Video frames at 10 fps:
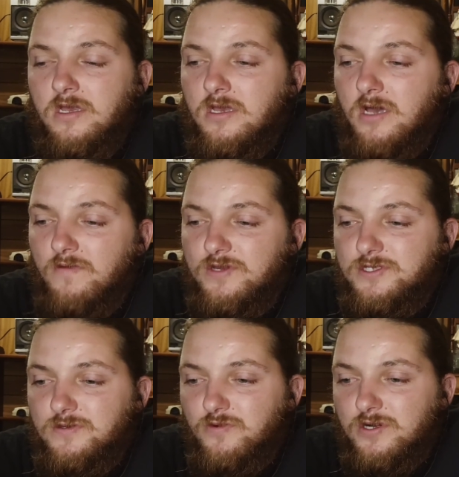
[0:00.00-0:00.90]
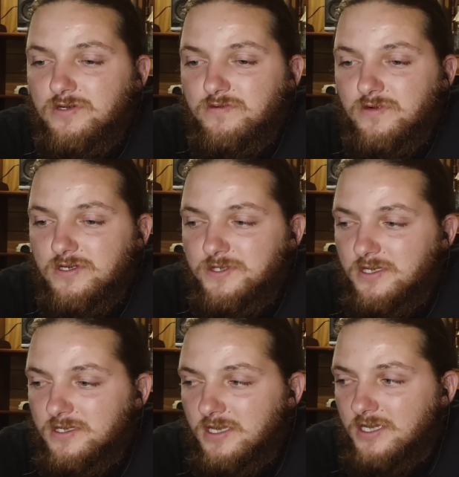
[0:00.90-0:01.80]
There's a word for it. It's
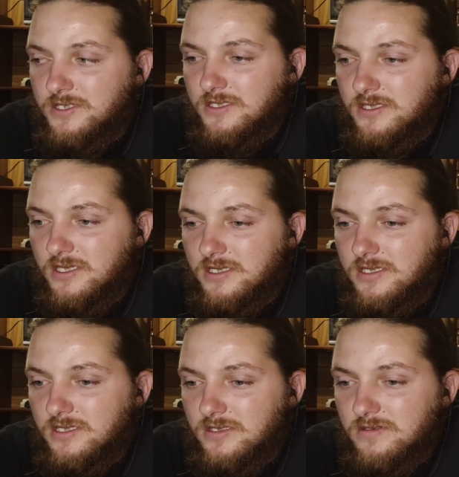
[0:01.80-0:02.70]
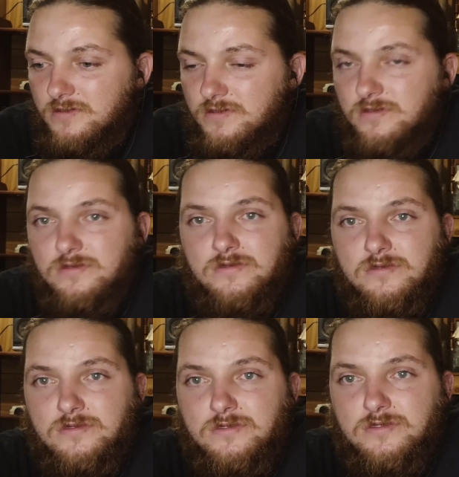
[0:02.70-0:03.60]
like actually like
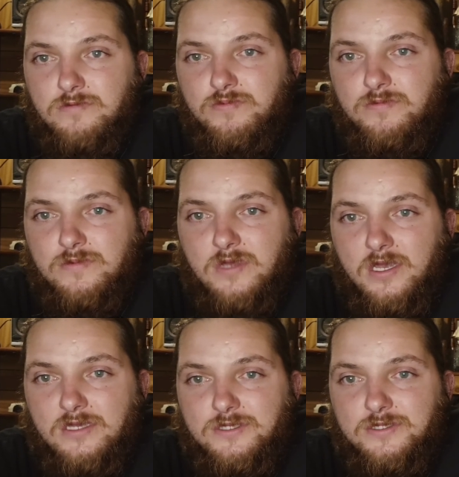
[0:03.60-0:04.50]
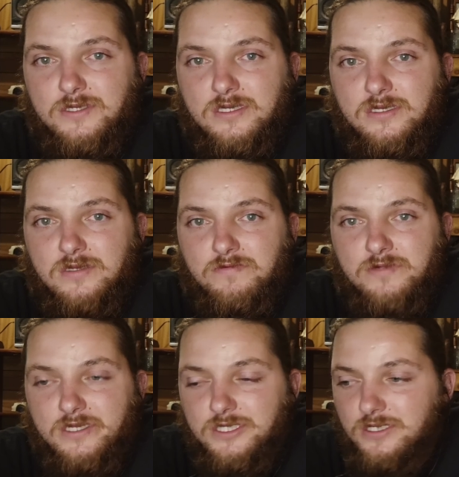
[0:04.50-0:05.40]
I guess it's like a
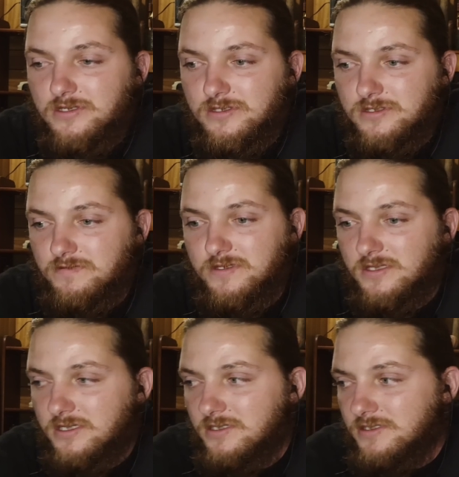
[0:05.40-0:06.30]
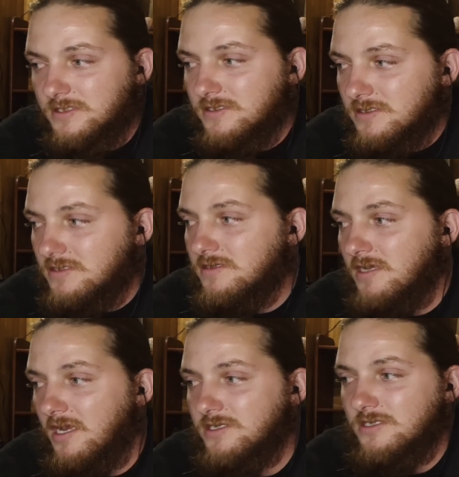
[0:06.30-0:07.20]
affliction or something. Like it's
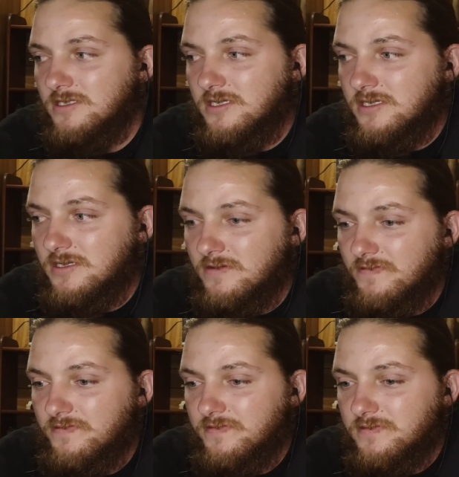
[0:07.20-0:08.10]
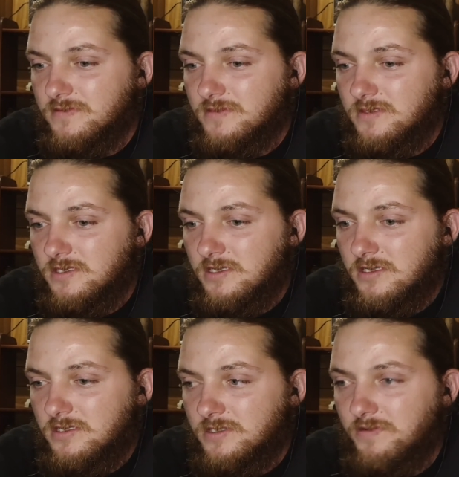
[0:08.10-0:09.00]
actually like
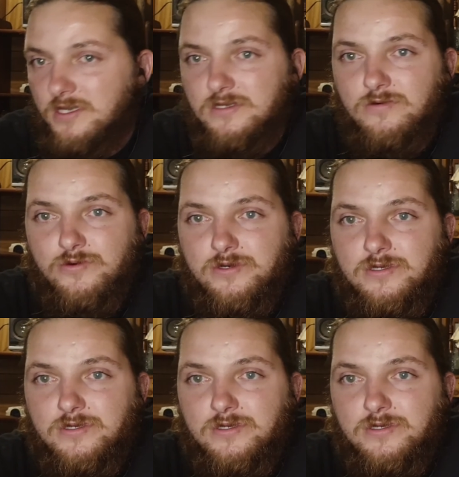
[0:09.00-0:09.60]
some kind of